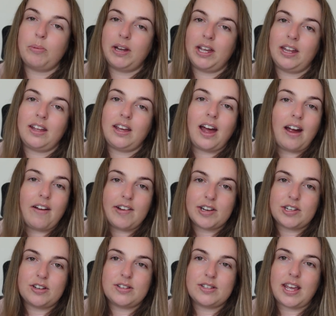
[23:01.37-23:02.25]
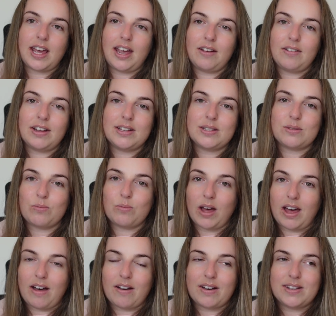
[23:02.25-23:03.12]
bringing characters out as
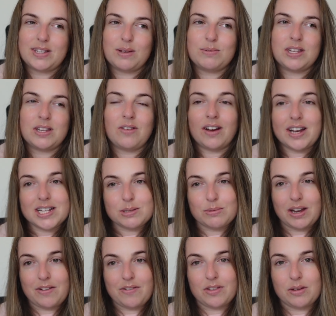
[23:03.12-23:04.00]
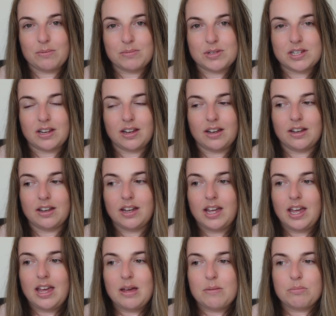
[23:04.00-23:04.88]
well, because it was a nice way for them to
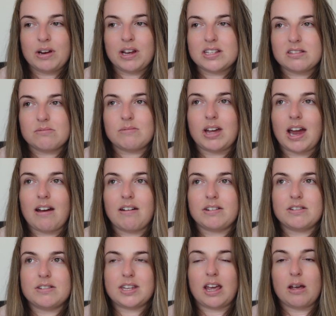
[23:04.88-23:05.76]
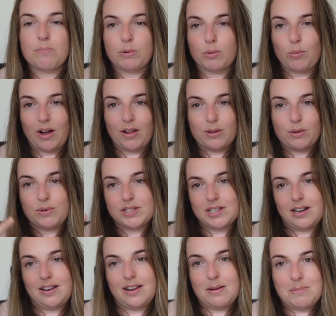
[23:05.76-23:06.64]
bring some characters out, but while there
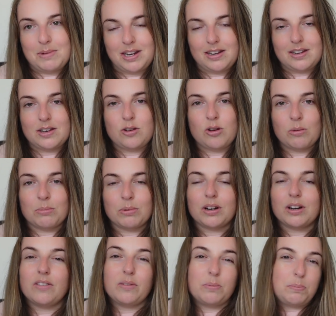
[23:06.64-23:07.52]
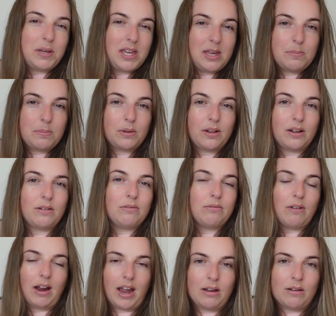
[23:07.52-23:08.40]
was a limited number of people
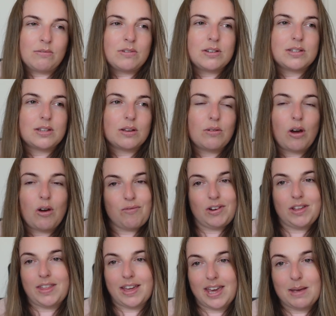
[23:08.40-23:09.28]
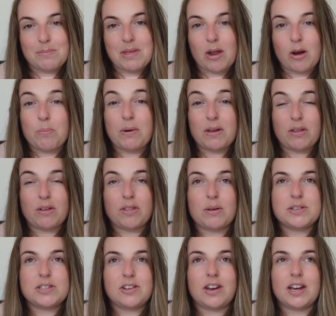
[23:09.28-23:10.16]
around. So hopefully they keep that up. I thought
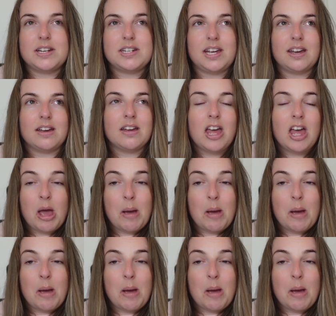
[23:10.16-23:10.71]
that was a good idea.